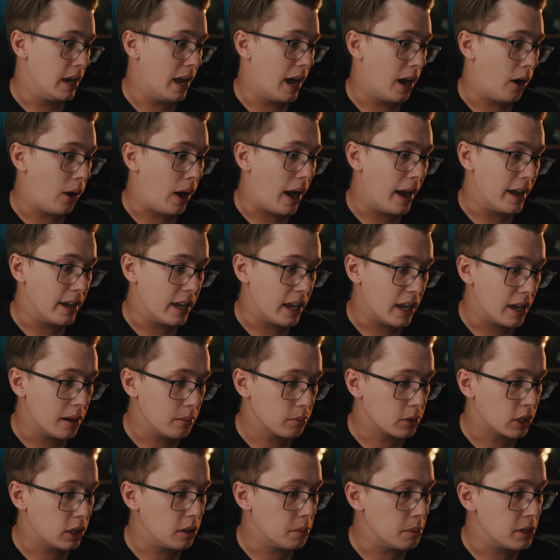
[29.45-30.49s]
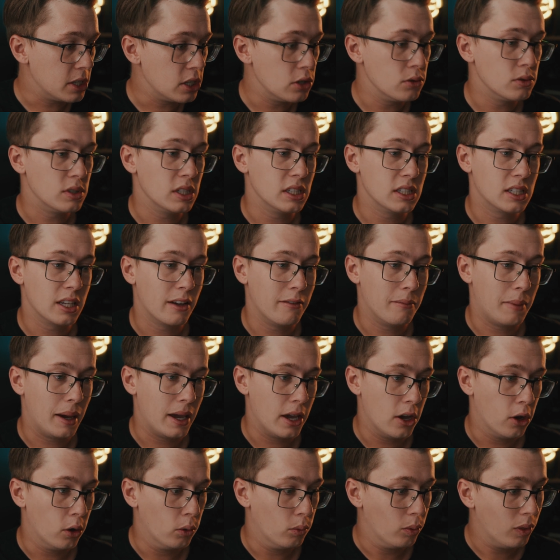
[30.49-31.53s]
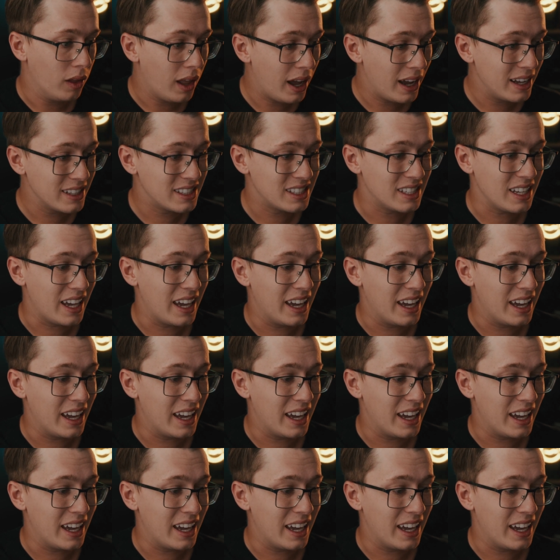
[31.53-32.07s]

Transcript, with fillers: Now, I am going to be using some of my own L U Ts,